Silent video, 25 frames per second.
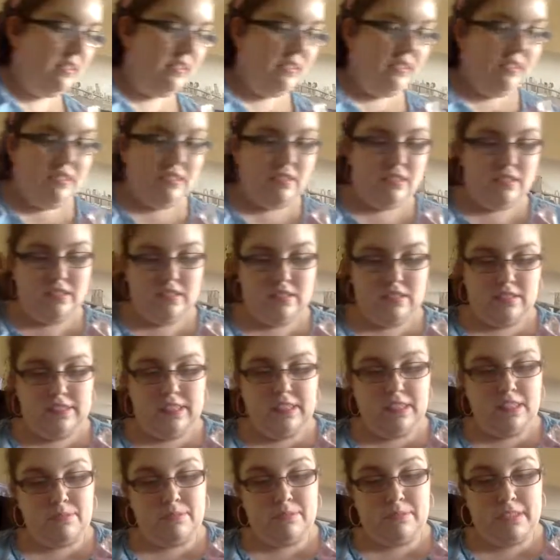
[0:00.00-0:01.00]
At least
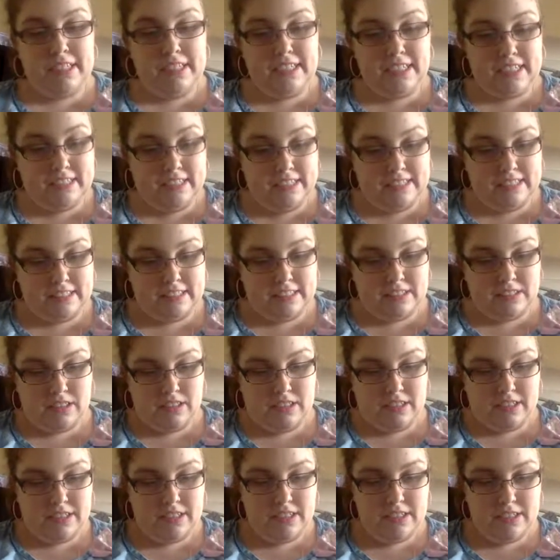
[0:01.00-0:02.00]
one her Etsy card.
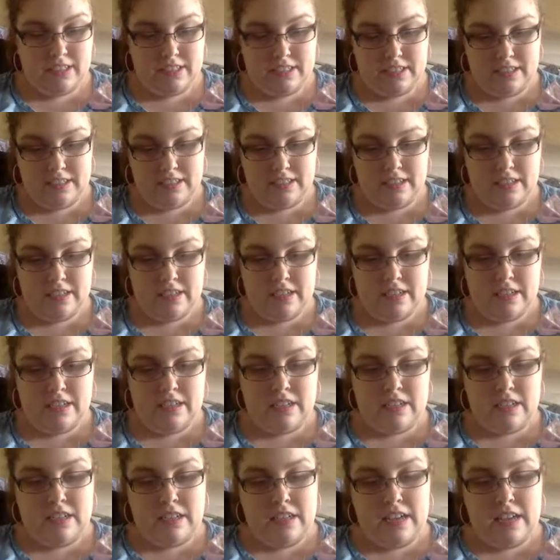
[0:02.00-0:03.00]

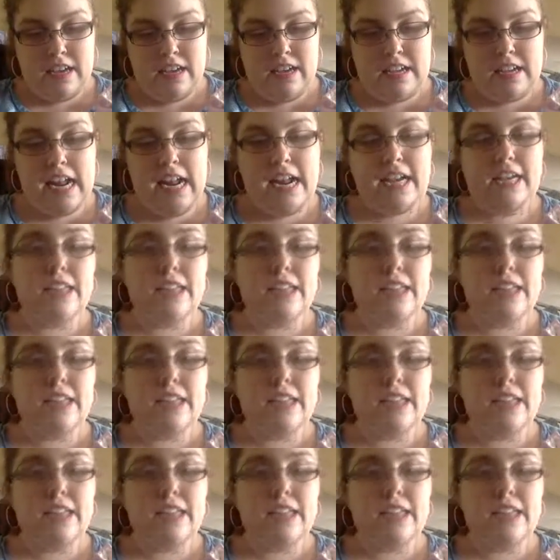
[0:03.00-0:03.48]
And I just got